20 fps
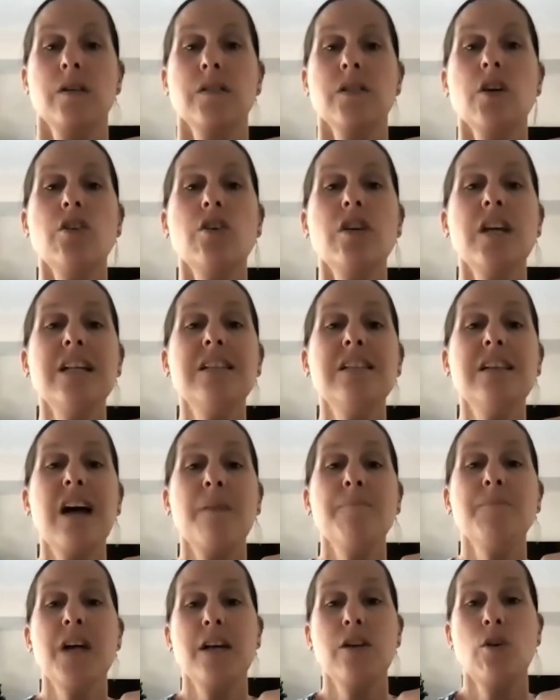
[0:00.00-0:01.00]
So you need to
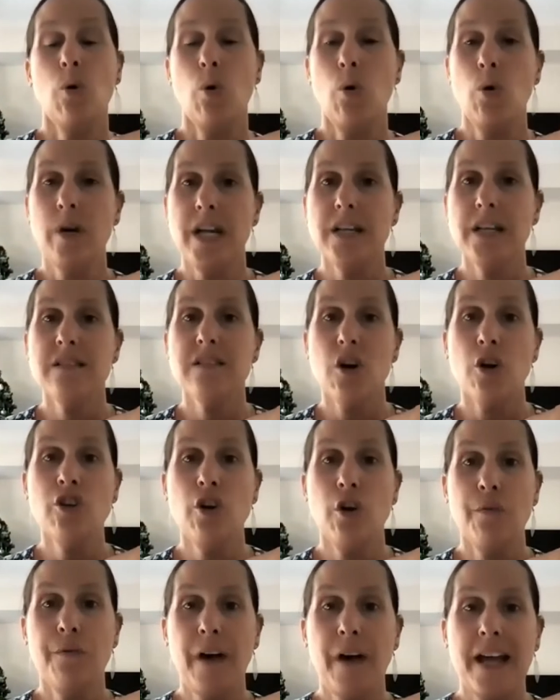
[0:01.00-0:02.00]
update your audience on
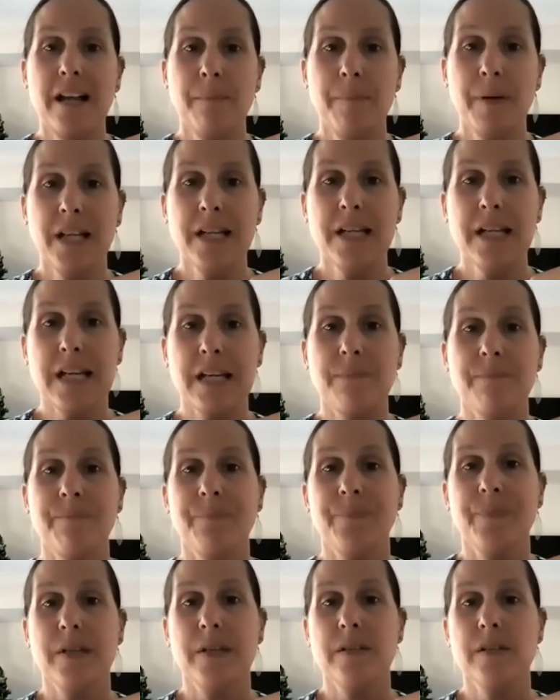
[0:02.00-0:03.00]
your availability.
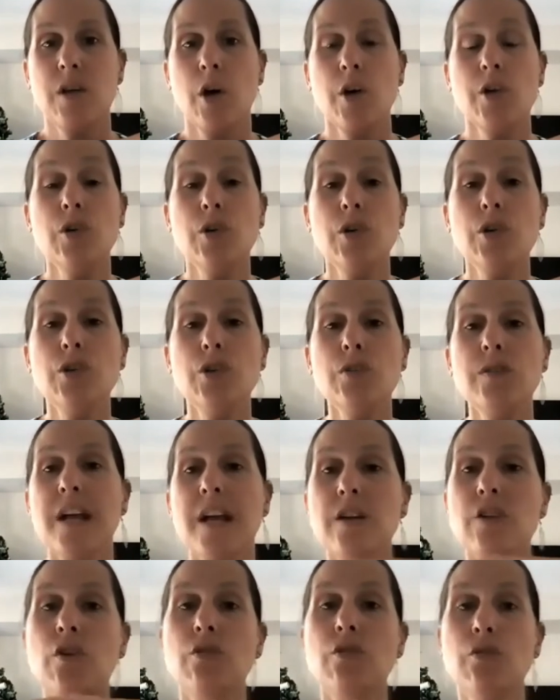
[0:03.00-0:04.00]
So you can do
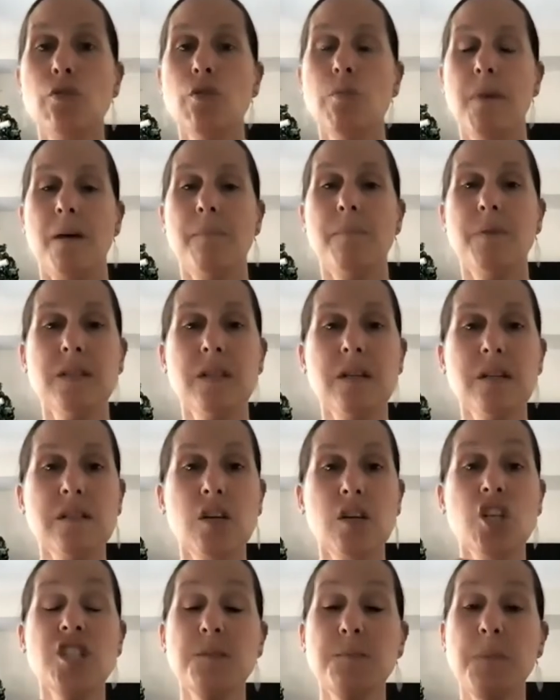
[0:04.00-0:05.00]
that in your Google My
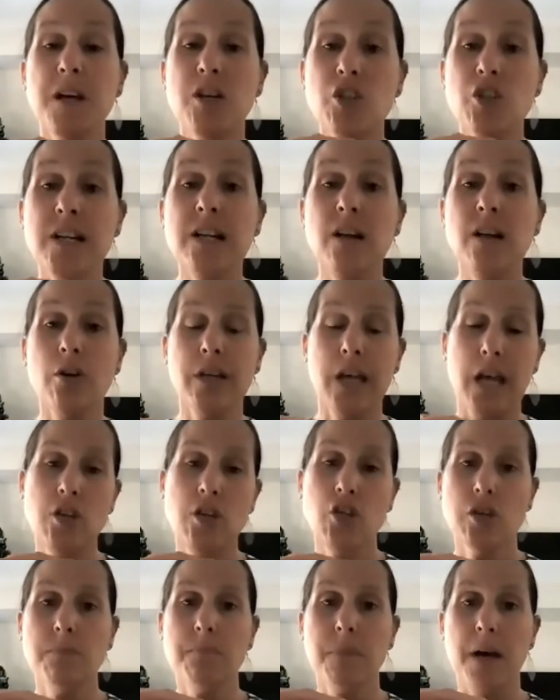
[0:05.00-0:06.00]
Business. So especially
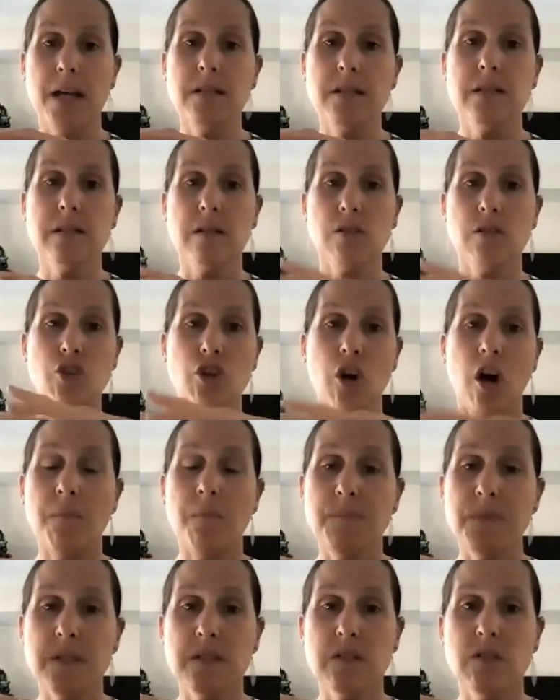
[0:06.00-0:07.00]
location-based
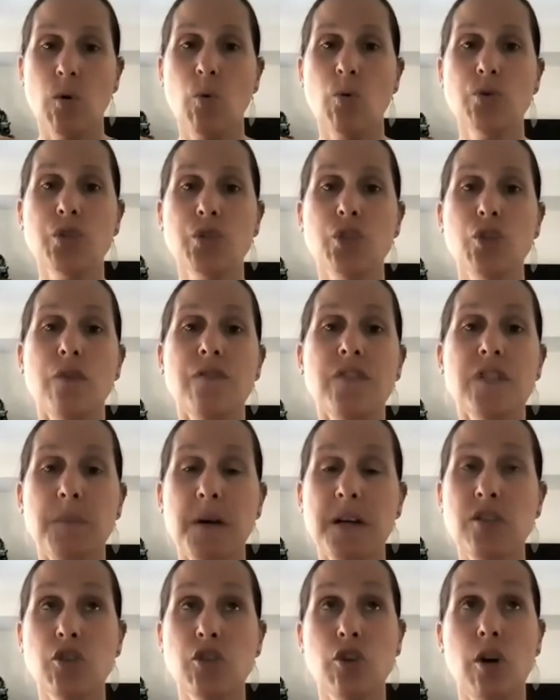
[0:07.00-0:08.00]
shops or
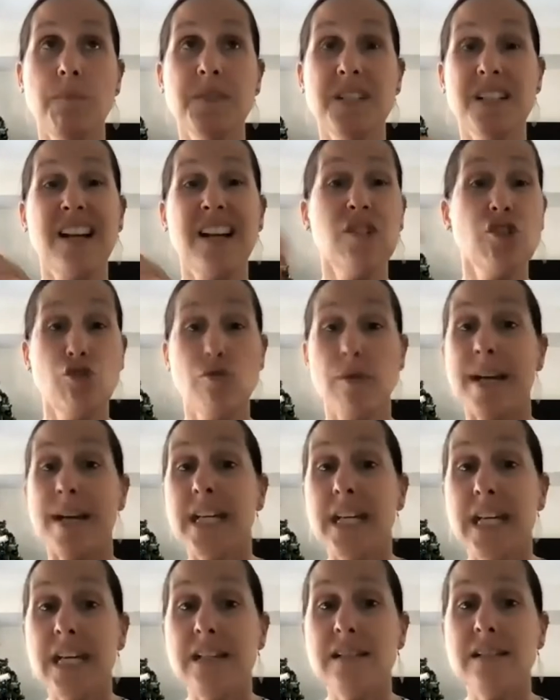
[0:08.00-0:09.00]
service-based shops like
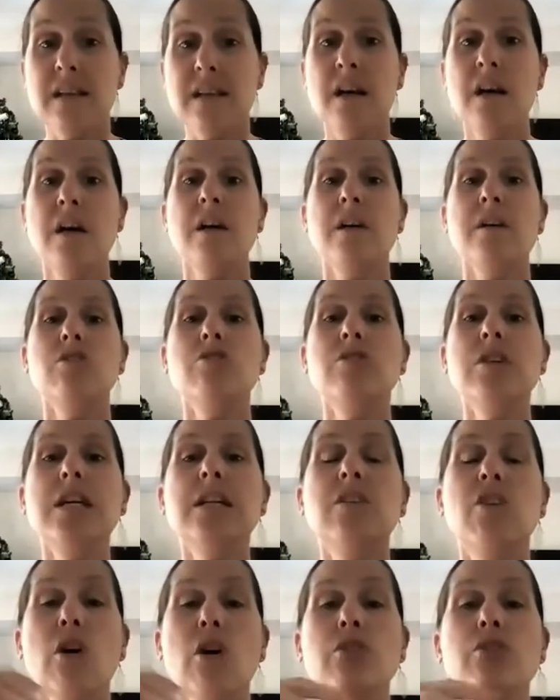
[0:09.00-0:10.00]
tradies, you need
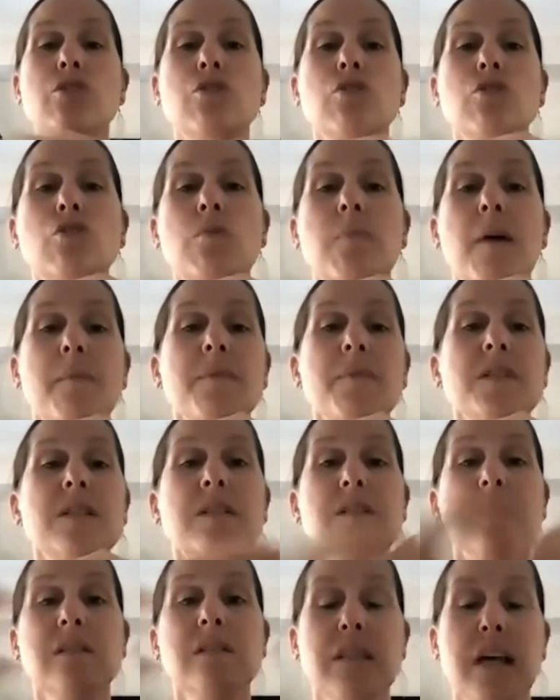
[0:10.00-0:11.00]
to go into Google My
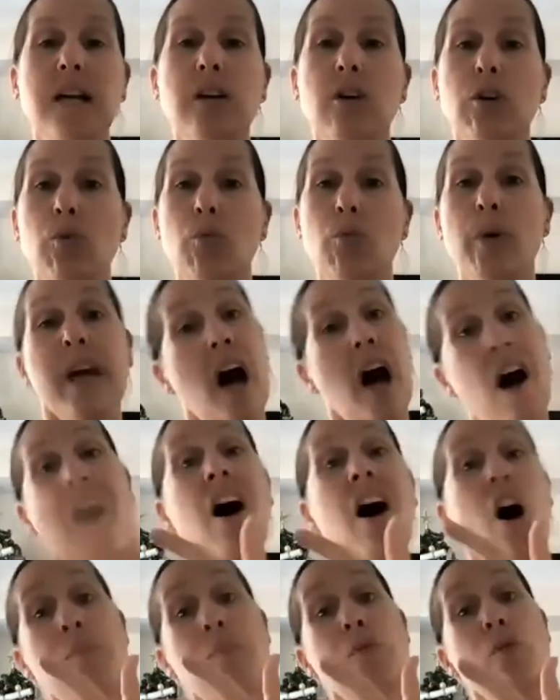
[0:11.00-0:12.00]
Business and say, look, we
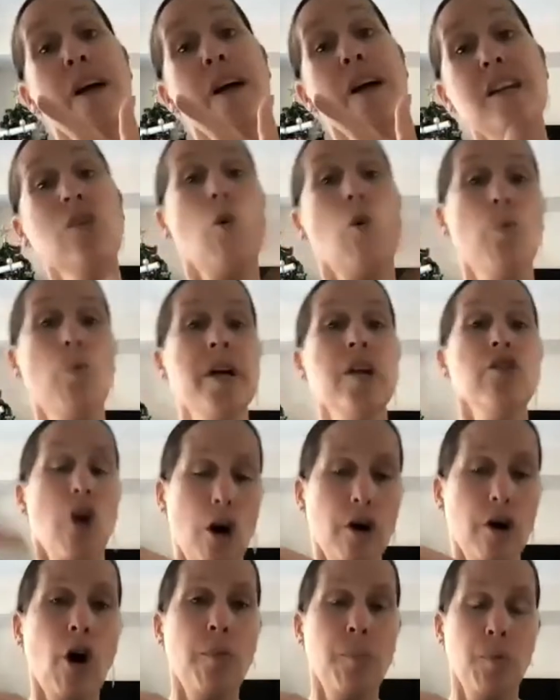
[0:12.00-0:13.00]
are operating or we're
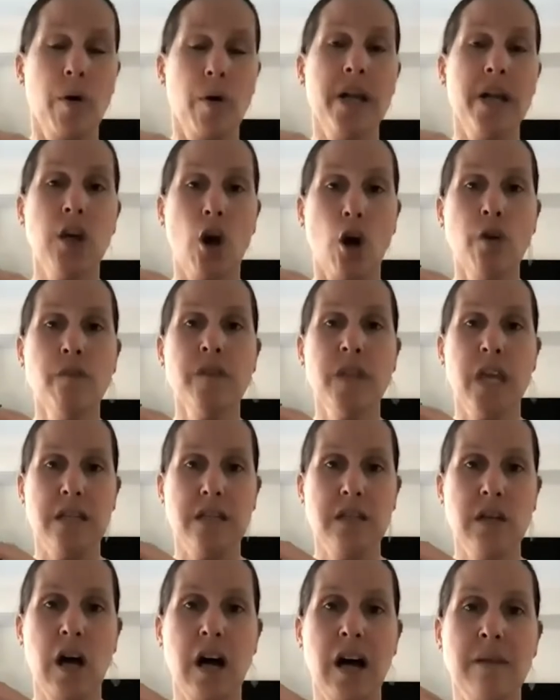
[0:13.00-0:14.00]
not operating over
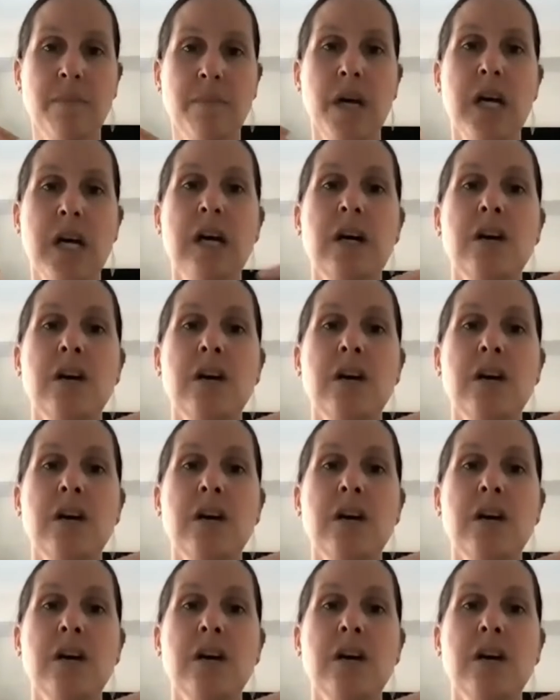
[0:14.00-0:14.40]
that time.